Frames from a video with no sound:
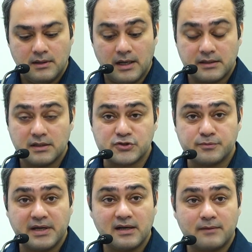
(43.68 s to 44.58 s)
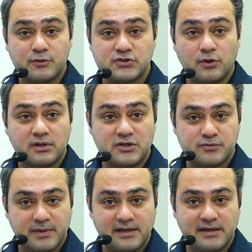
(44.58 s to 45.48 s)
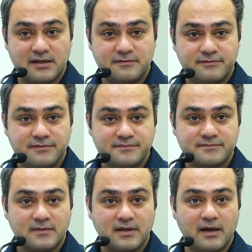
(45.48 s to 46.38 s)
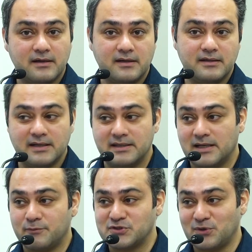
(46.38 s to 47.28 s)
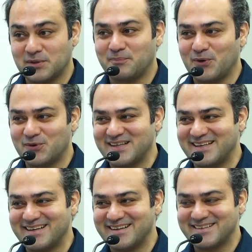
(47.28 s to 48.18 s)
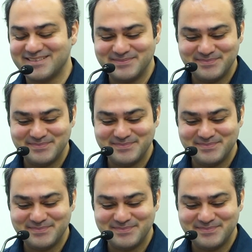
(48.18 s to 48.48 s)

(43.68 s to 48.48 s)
And in Kashmir, I was not Kashmiri enough, and in Delhi, I was not a pure Delhiite.